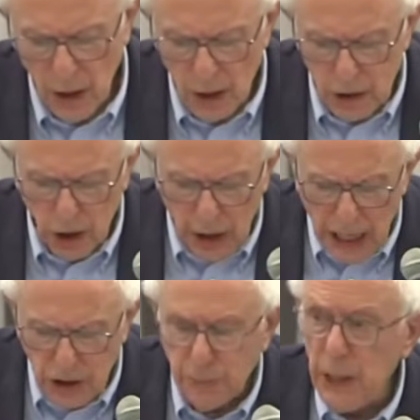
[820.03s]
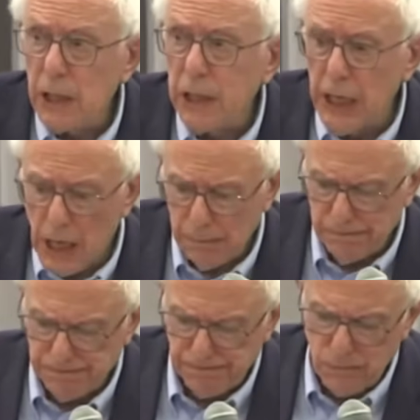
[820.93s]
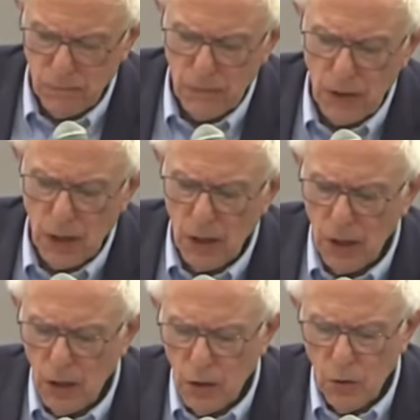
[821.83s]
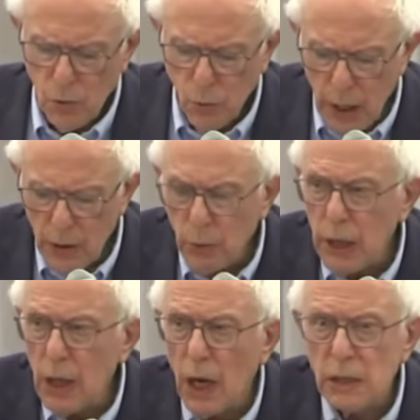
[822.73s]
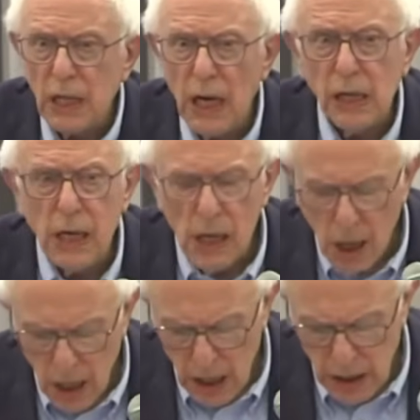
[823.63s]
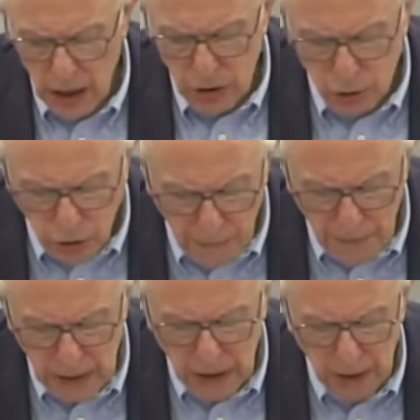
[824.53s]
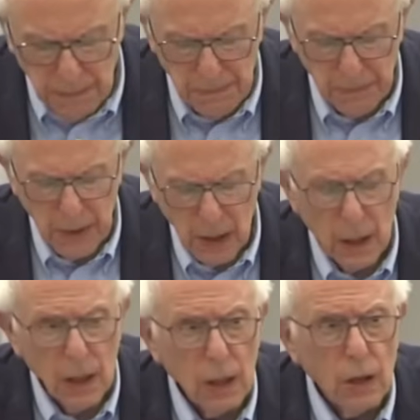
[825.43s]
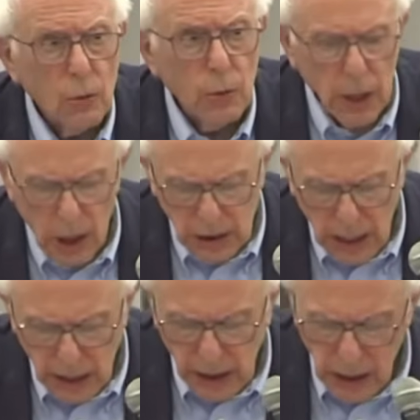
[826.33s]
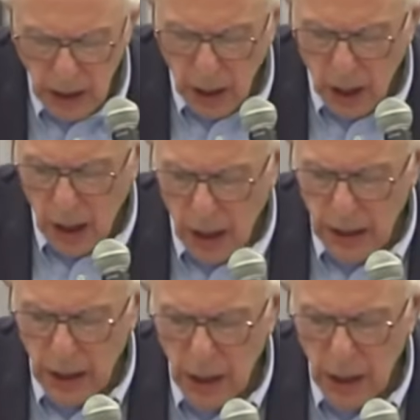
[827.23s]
So let's be clear. When we are taking on Trumpism, we are taking on